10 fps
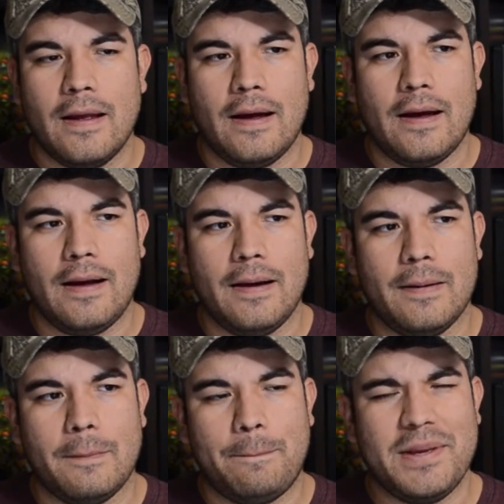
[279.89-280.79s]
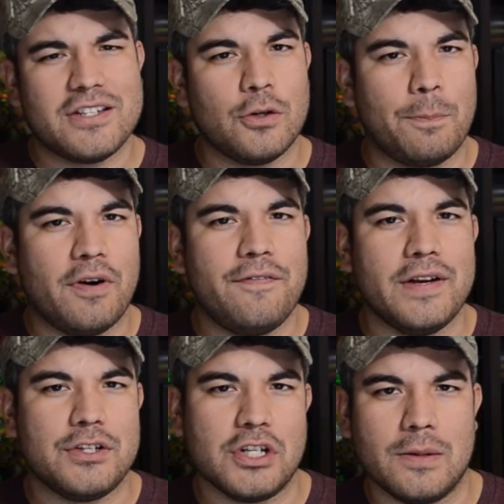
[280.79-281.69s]
pixel
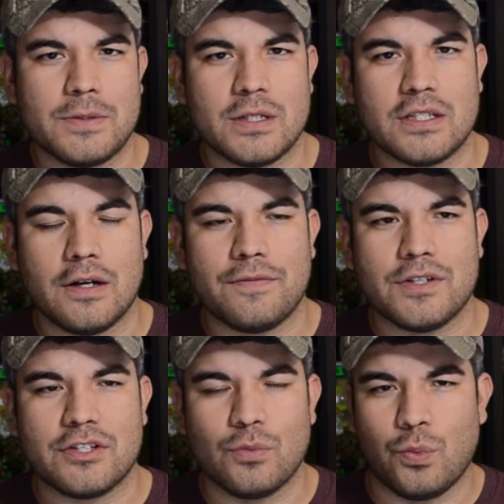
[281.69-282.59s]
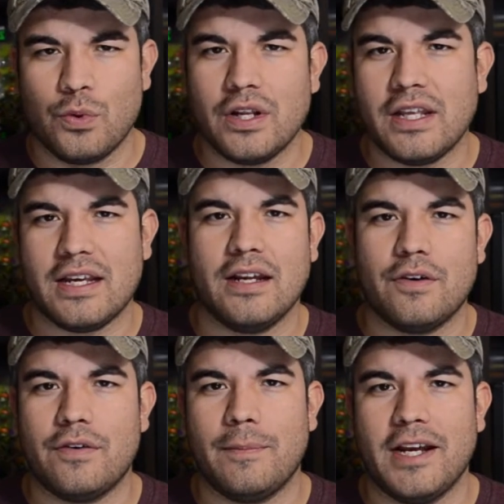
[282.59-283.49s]
perfect jumps and stuff just really kind
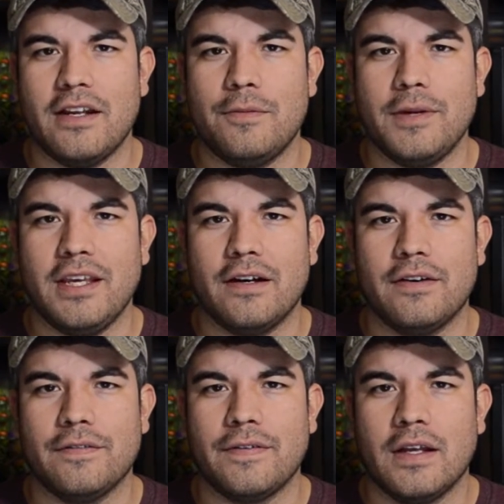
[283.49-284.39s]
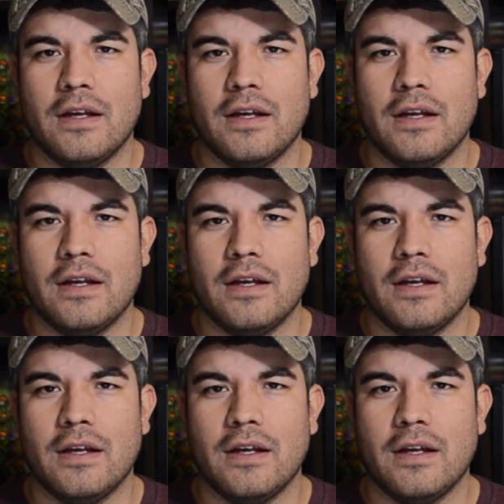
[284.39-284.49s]
of reminded me of